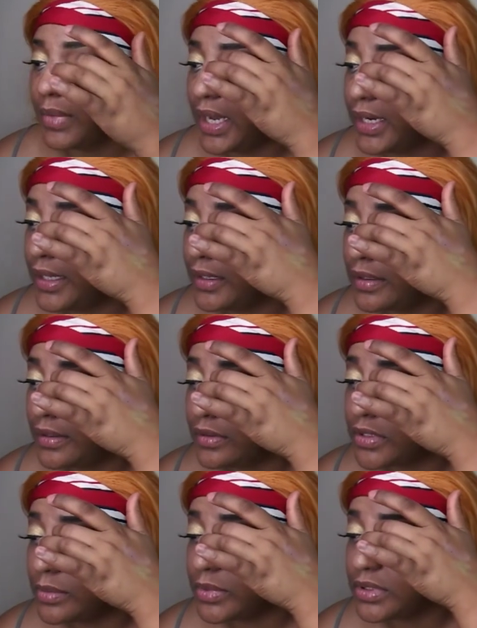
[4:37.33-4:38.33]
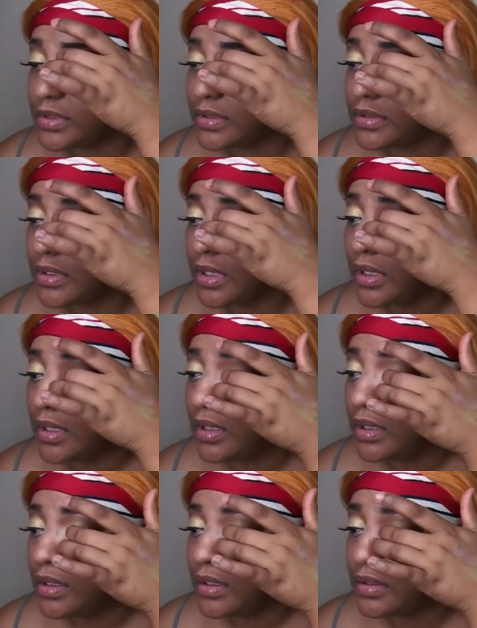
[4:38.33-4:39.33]
body temperature
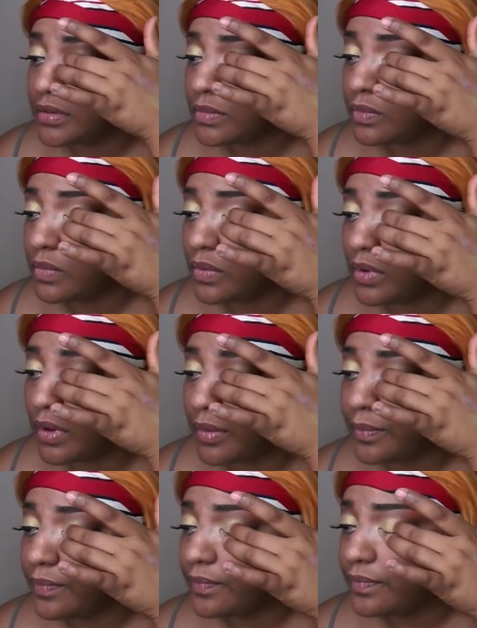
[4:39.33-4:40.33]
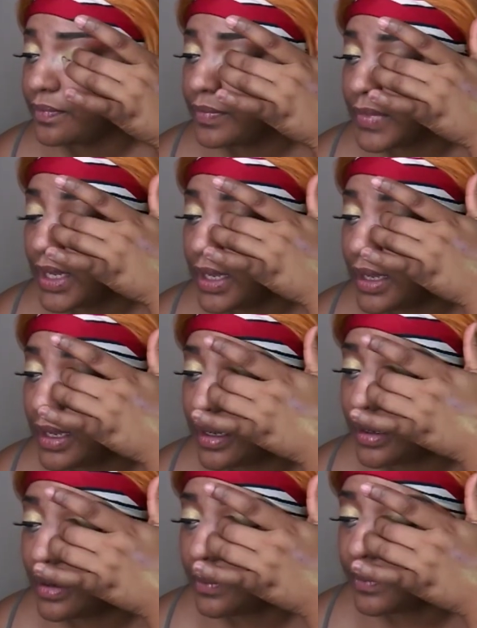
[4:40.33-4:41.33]
is warm.
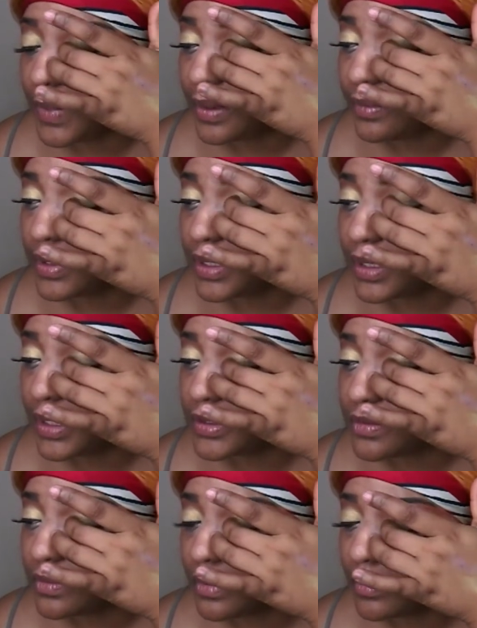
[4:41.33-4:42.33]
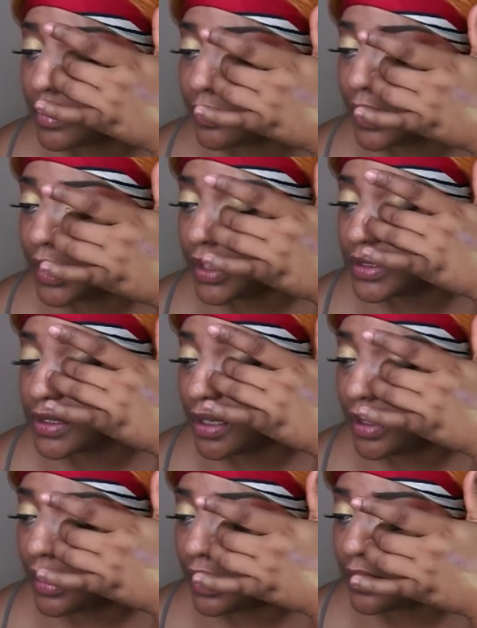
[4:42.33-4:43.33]
I really like to warm up product
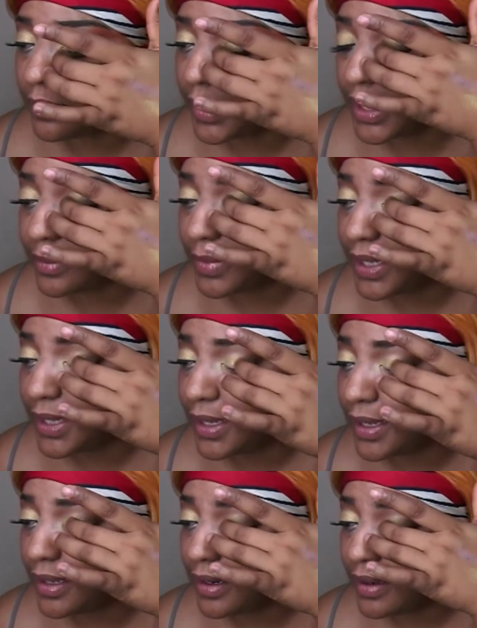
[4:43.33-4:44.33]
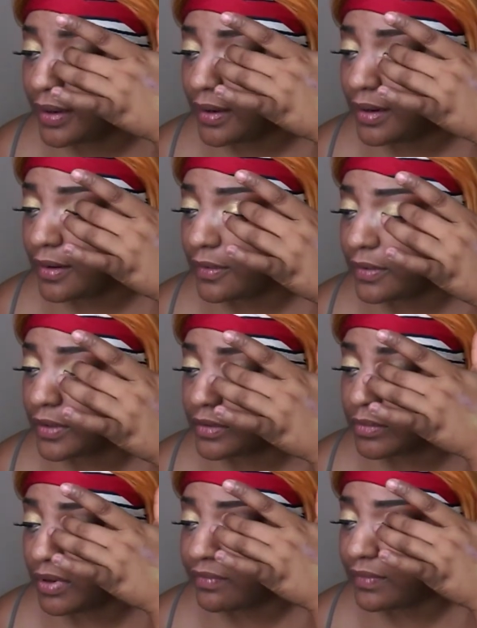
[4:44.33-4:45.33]
on the back of my hand or use
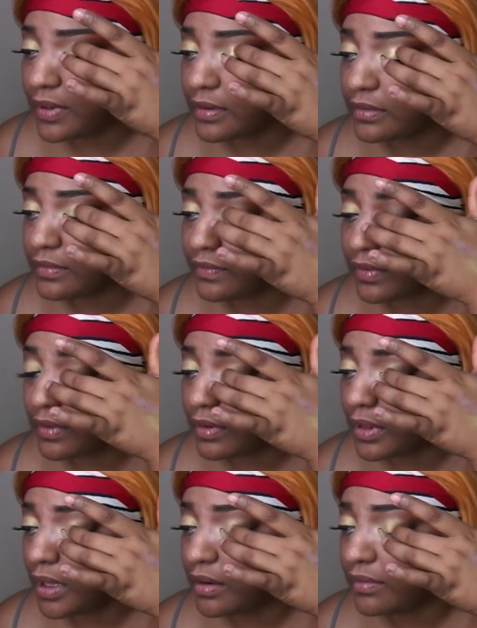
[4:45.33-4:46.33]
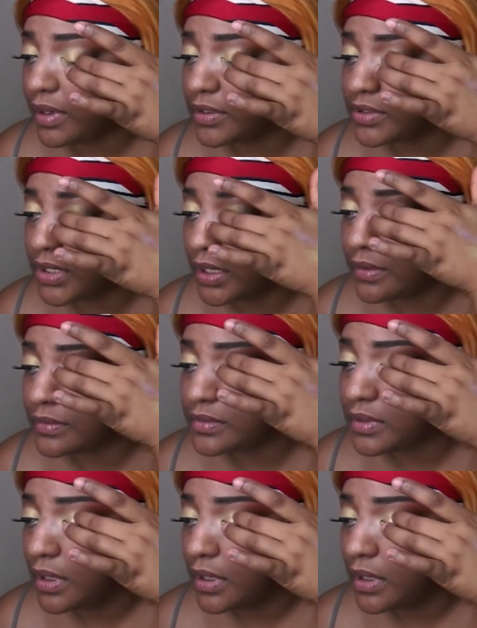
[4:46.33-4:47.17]
my fingers for a lot of eyeshadows.